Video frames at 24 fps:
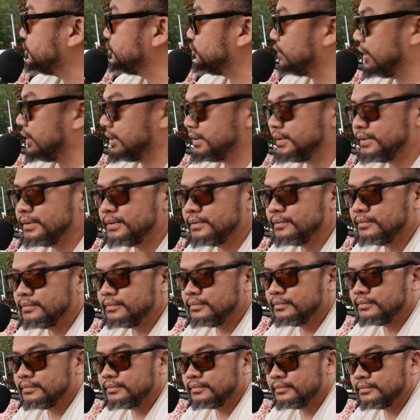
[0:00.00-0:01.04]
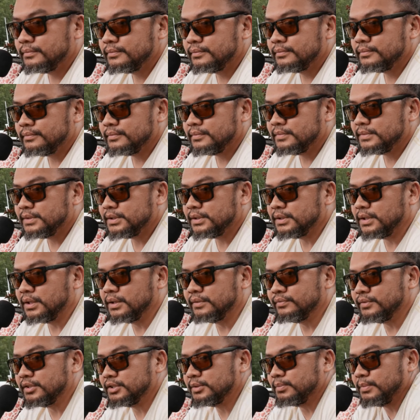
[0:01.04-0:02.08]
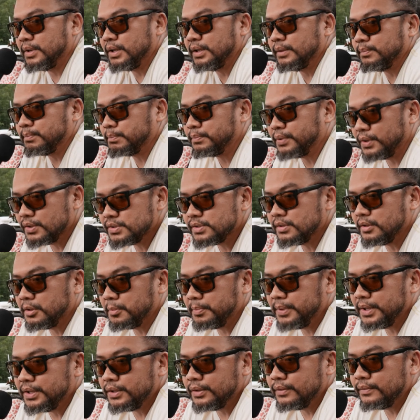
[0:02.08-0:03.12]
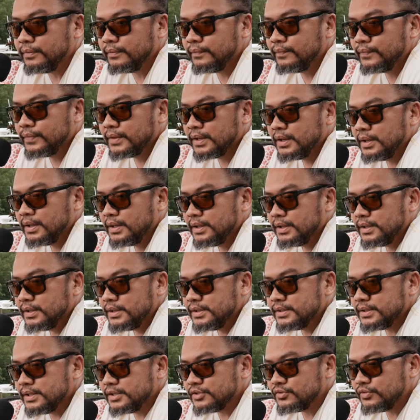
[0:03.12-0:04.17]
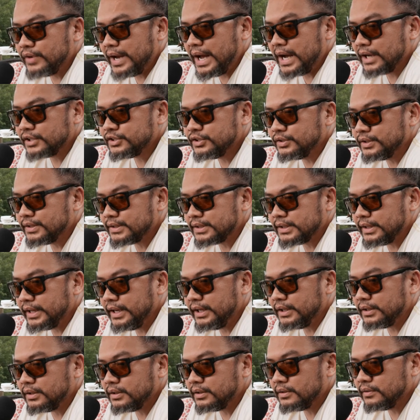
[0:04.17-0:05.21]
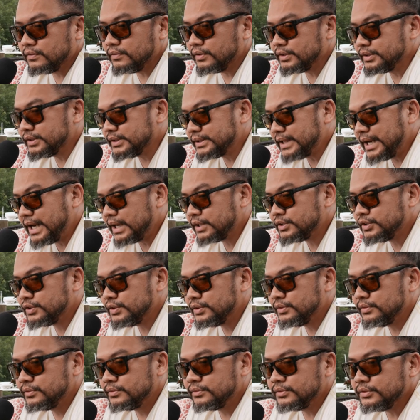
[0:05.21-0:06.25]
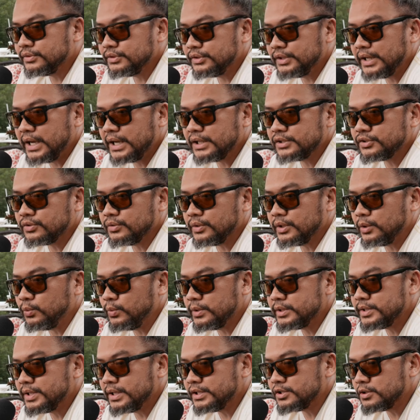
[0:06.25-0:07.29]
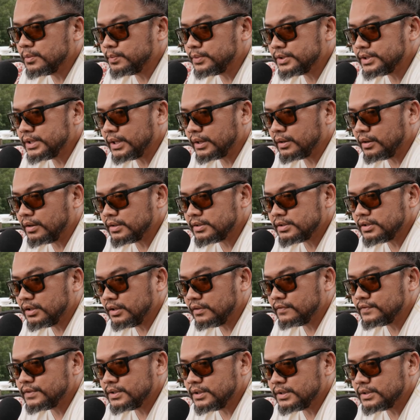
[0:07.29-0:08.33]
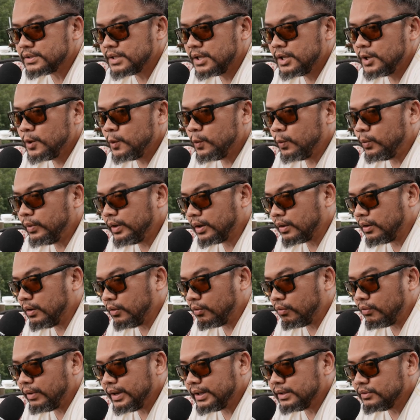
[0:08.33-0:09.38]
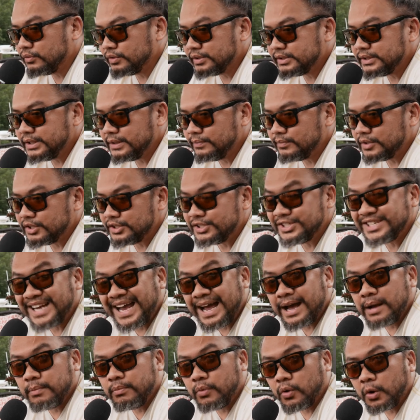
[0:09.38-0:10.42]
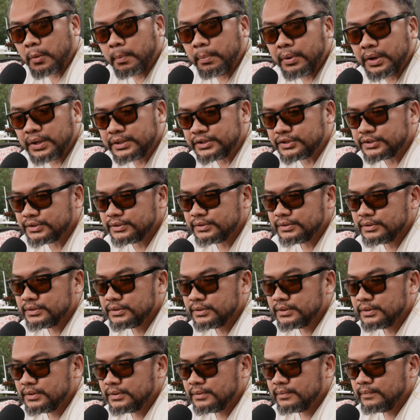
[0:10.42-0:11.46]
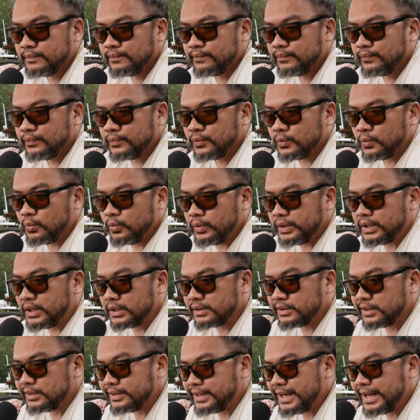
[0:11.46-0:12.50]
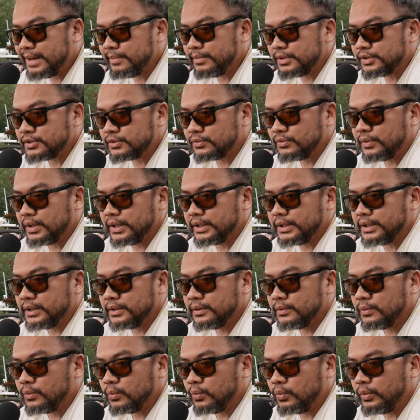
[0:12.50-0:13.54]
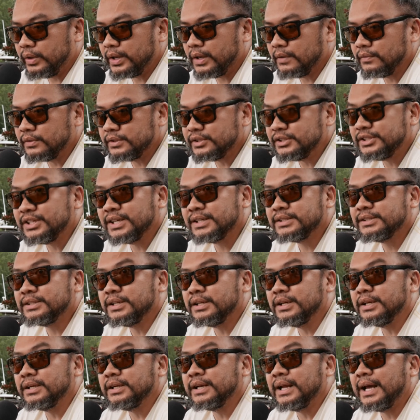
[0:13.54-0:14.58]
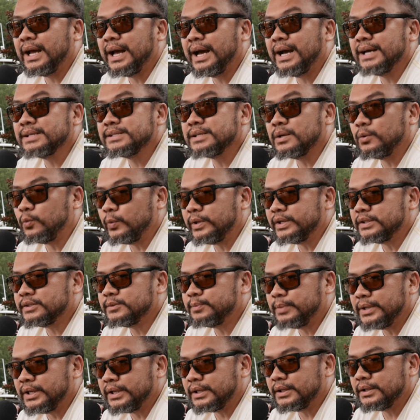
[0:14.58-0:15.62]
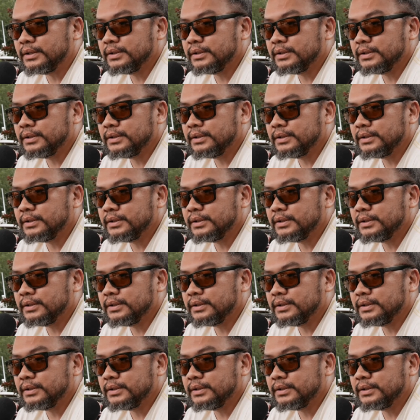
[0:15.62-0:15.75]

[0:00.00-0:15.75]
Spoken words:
stress? This is my personal opinion. Since reaction is late versus action, naturally we tend to protect ourselves since we are already received the jab or punch. We got the damage already. We have ingested it as we speak.